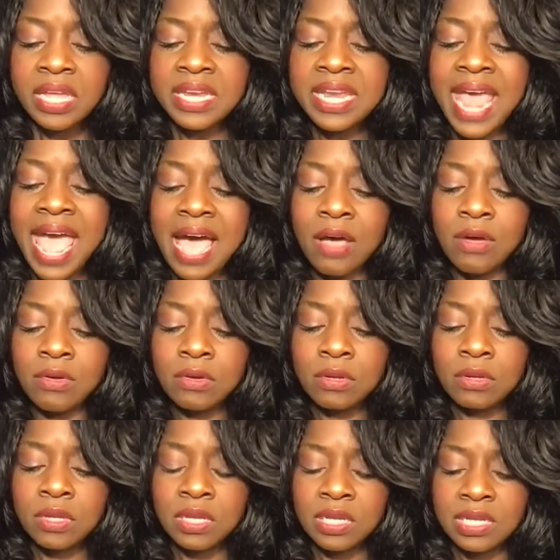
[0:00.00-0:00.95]
Now,
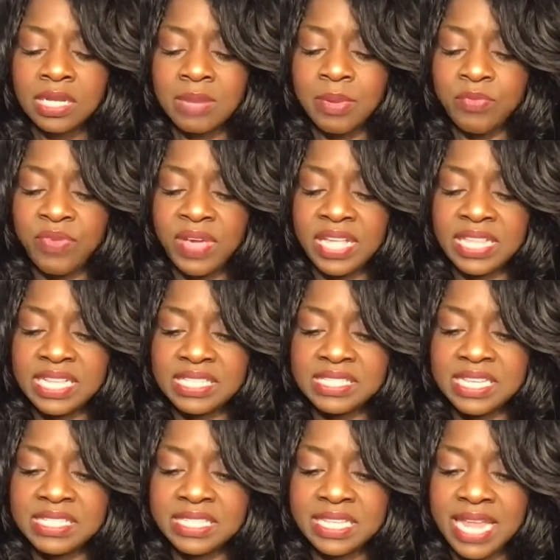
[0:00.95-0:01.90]
let me read this
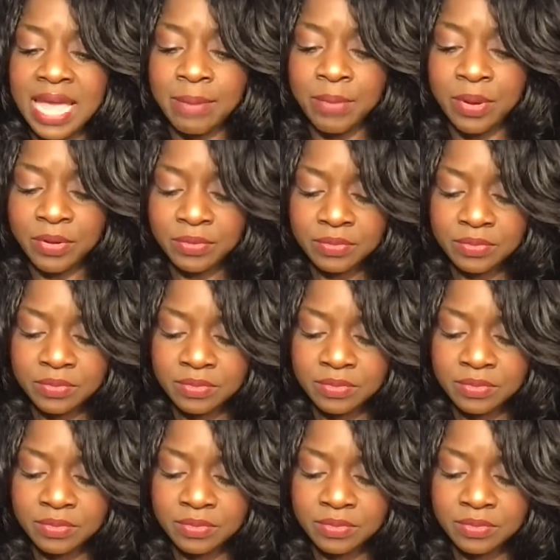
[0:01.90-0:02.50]
disclaimer.